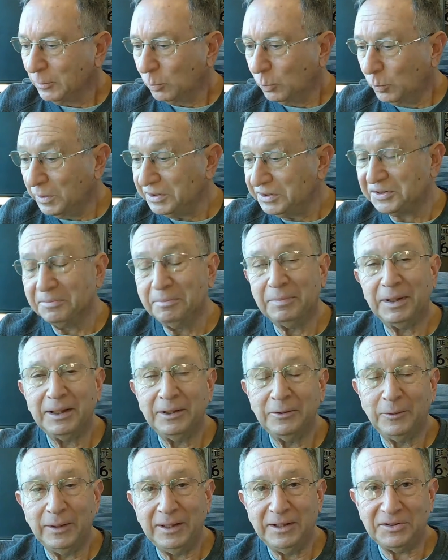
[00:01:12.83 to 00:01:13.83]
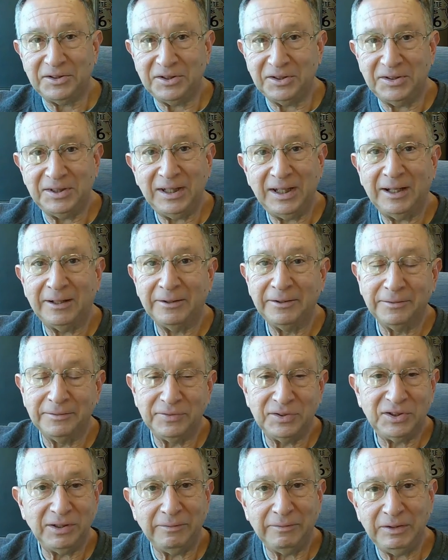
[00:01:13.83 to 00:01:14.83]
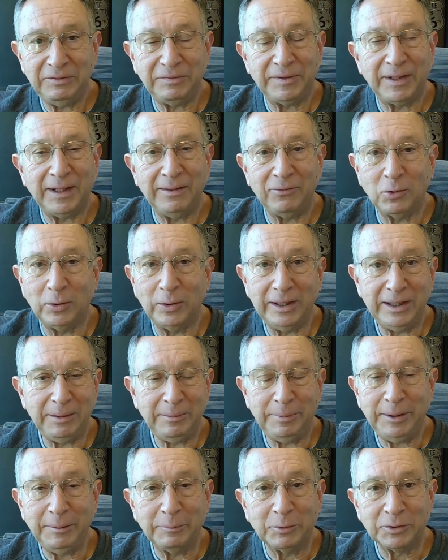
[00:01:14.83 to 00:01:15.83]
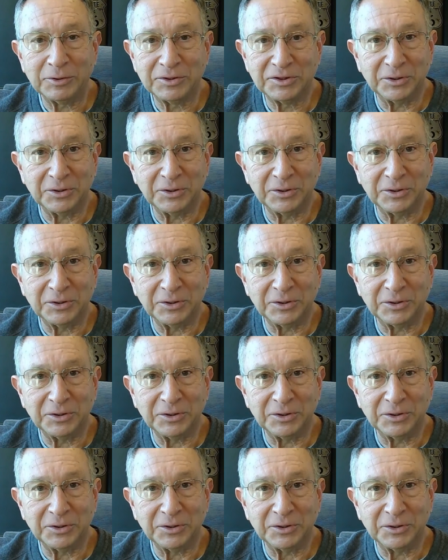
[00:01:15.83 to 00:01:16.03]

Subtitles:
Wisdom, by the way, is a town of 75 or 80 people,